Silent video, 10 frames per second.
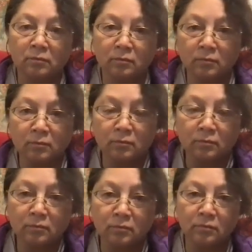
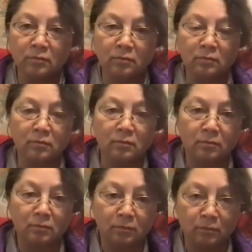
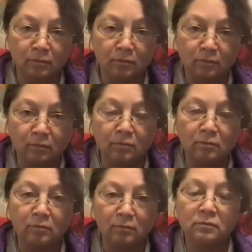
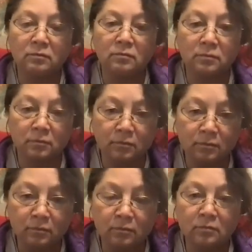
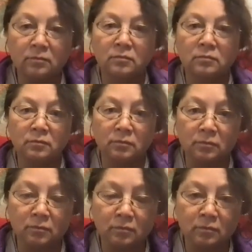
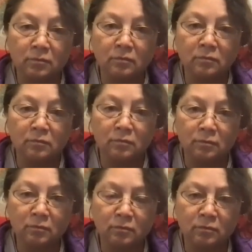
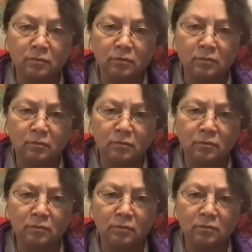
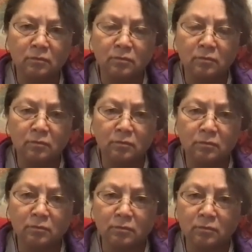
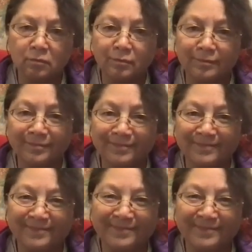[no speech]